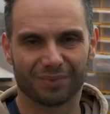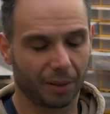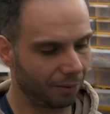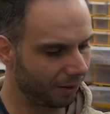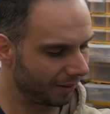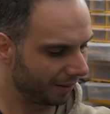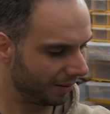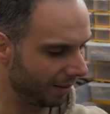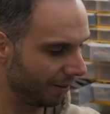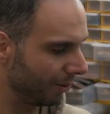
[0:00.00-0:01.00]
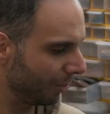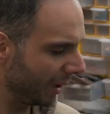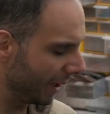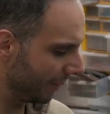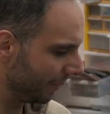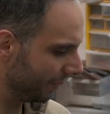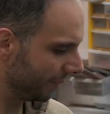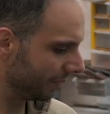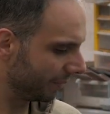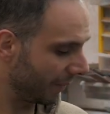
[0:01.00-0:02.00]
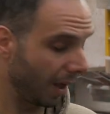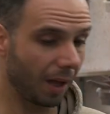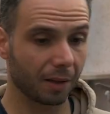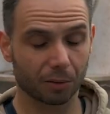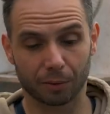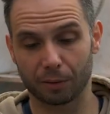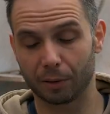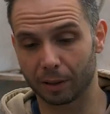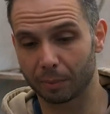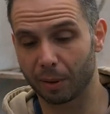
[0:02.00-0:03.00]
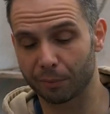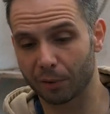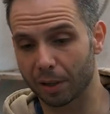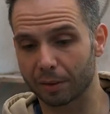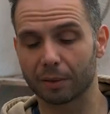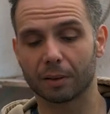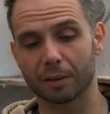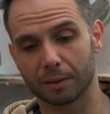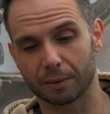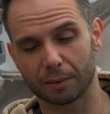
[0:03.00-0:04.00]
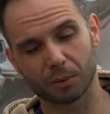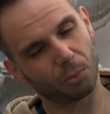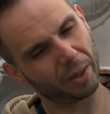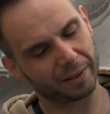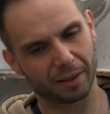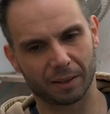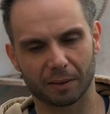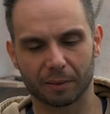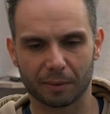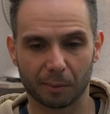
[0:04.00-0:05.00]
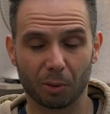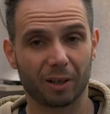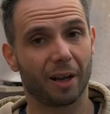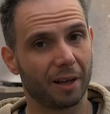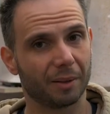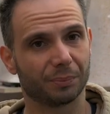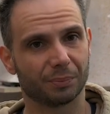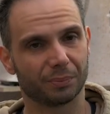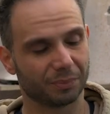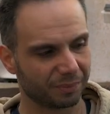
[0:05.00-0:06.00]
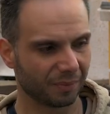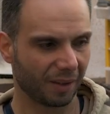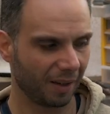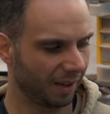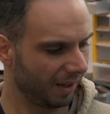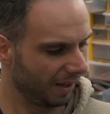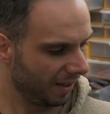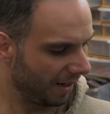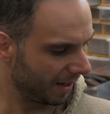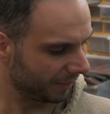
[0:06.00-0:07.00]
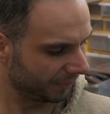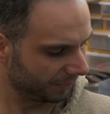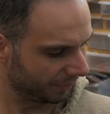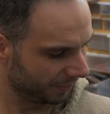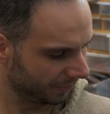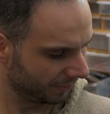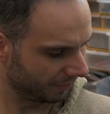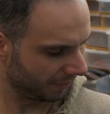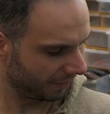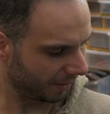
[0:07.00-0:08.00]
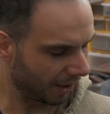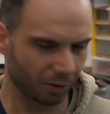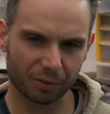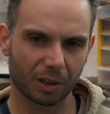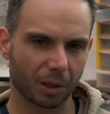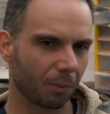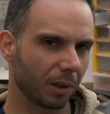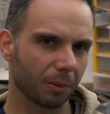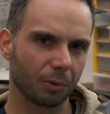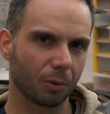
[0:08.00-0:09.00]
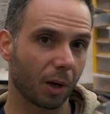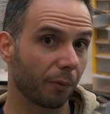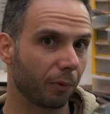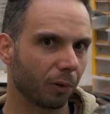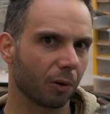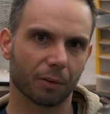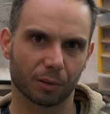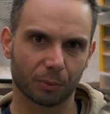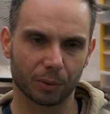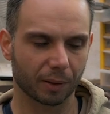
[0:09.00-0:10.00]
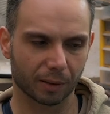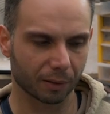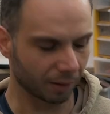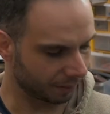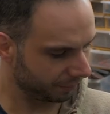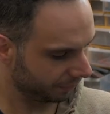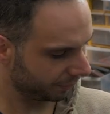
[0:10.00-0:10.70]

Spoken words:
it's not easy to play. And considering my friend is quite a small guy, yeah, I don't think he will do a full concert with this guitar.